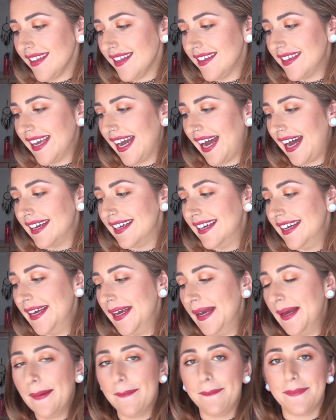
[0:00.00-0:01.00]
yeah,
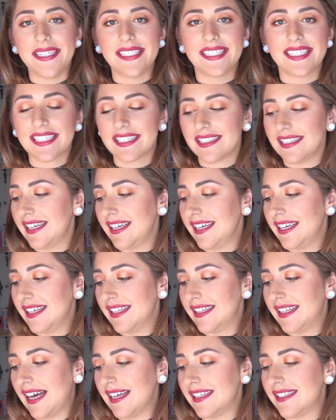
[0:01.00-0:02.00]

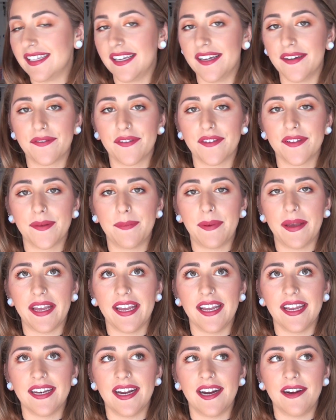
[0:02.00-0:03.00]
basically that's it for the
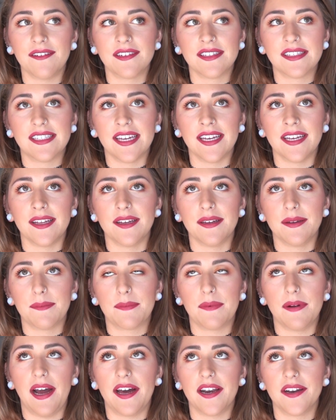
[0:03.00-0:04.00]
pain. I would say
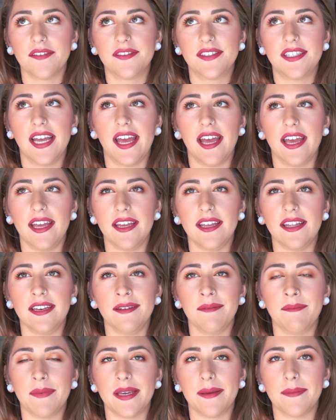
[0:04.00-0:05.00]
out of
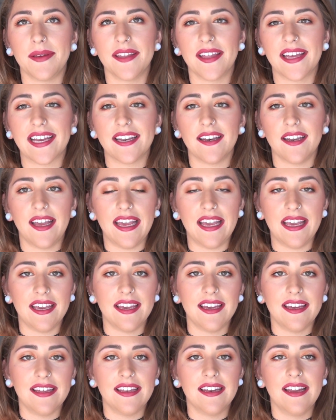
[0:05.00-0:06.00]
10, maybe like an
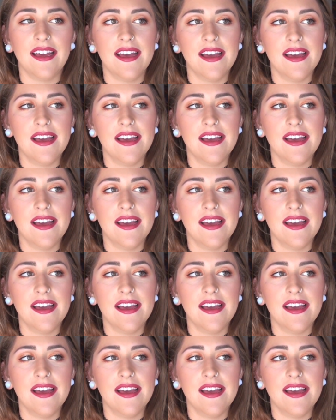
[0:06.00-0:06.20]
8.